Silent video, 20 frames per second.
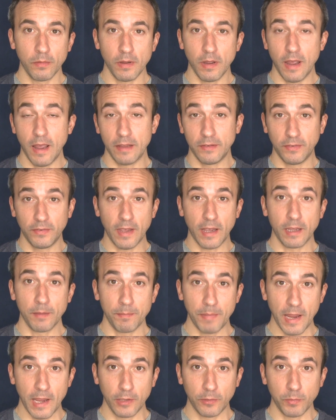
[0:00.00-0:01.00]
at second
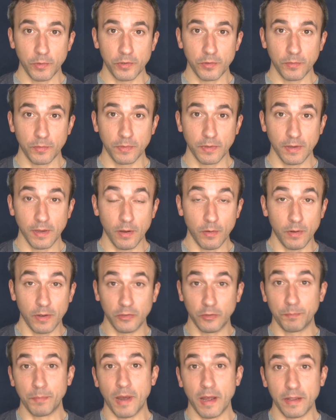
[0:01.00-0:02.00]
base, which is, a
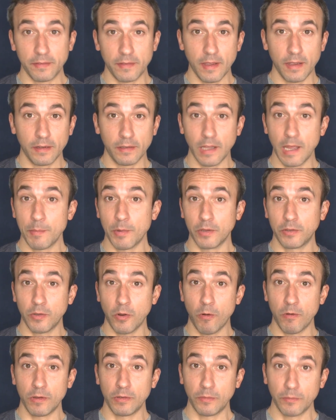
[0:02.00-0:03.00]
spot that Gleyber
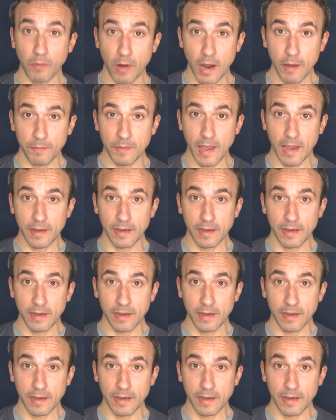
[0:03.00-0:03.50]
Torres thrived at.